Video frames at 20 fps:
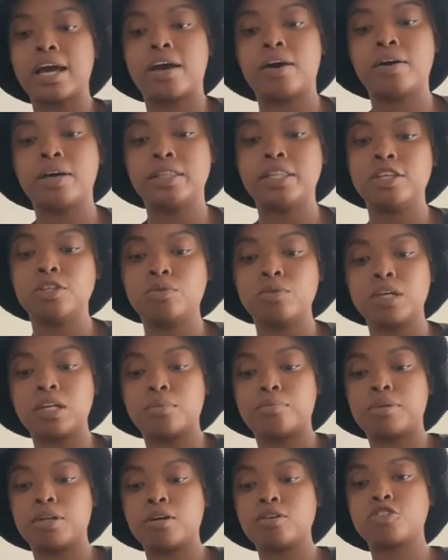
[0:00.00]
the towel, and
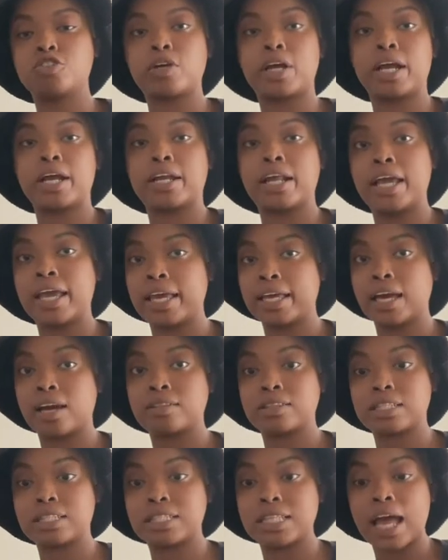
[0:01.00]
then you get a blow dryer to
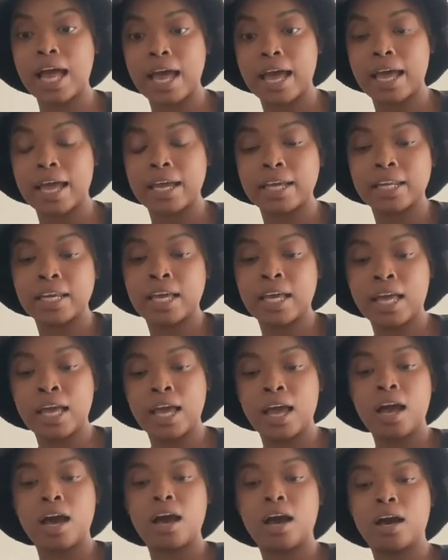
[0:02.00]
hang out the side.
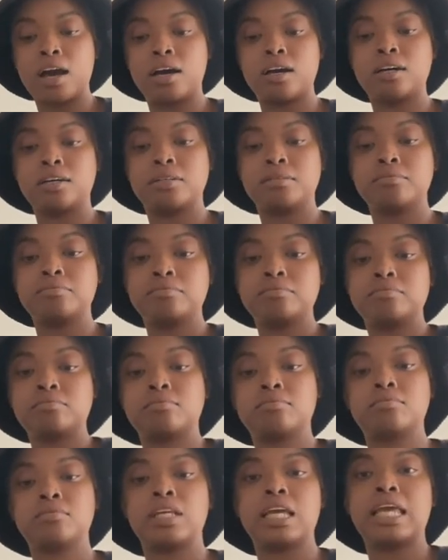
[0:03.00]

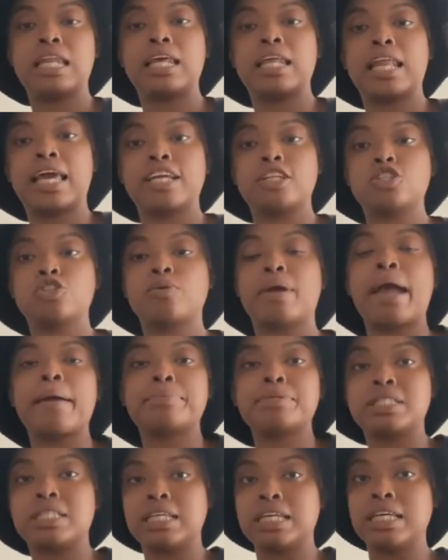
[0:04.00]
And it like
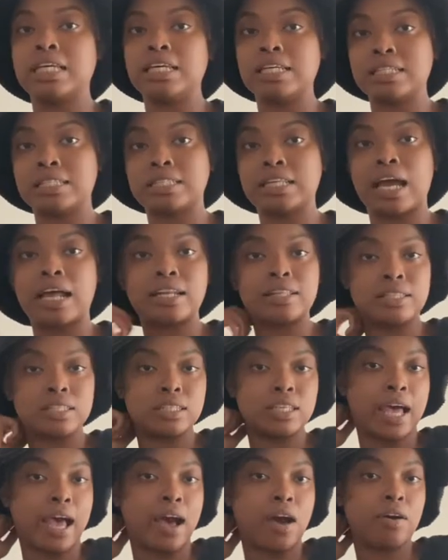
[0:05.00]
traps the heat
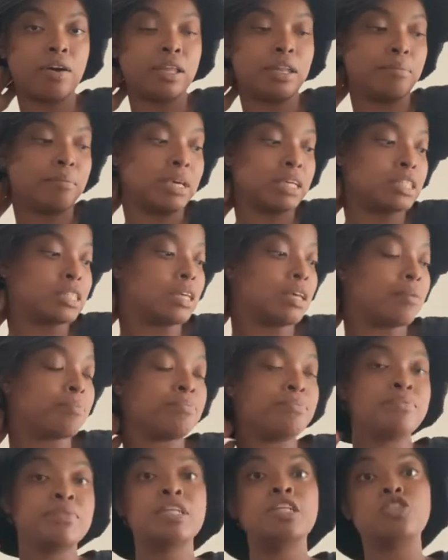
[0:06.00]
inside of the towel and it
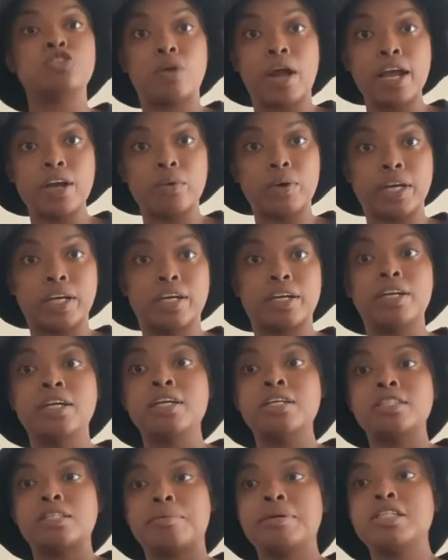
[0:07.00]
makes it dry
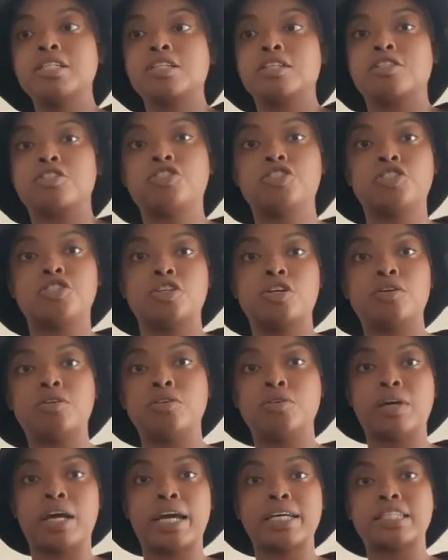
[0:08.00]
quicker. So I'm actually gonna
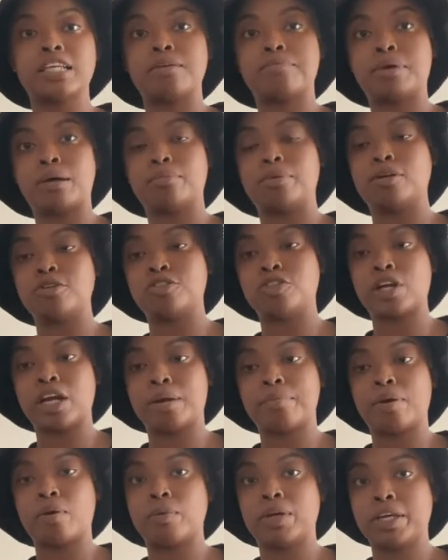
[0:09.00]
show you guys. I have my
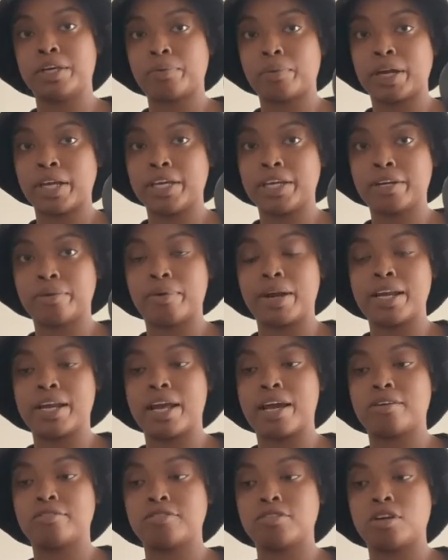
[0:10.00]
blow dryer and my wig right here
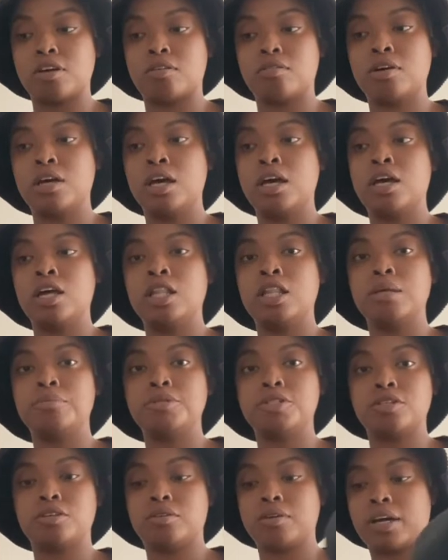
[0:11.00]
right now. So
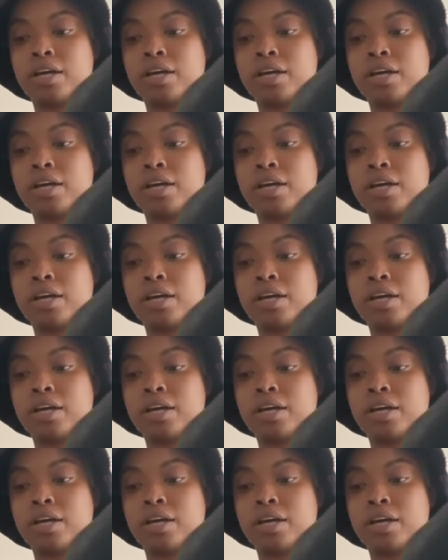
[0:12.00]
let me